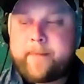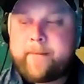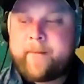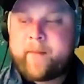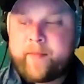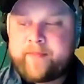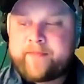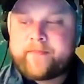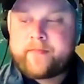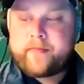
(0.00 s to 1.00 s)

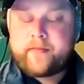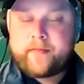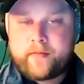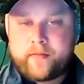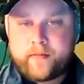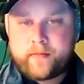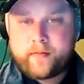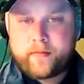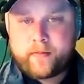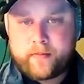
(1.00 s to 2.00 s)

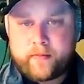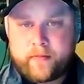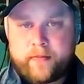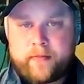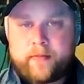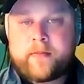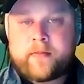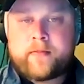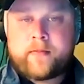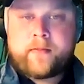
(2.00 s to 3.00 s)

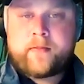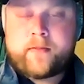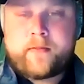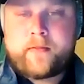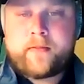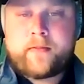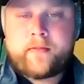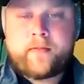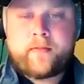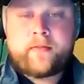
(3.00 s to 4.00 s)

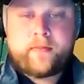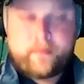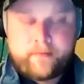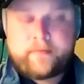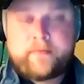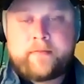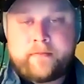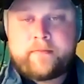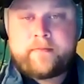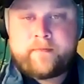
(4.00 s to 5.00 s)

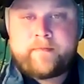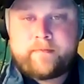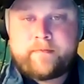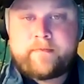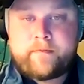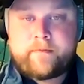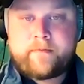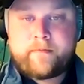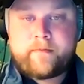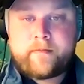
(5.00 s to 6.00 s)

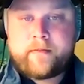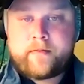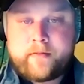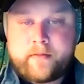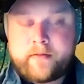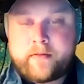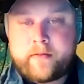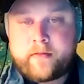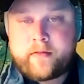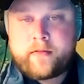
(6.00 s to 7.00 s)

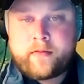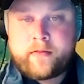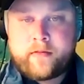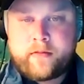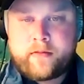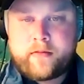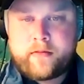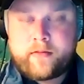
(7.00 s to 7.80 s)
The person shown says nothing.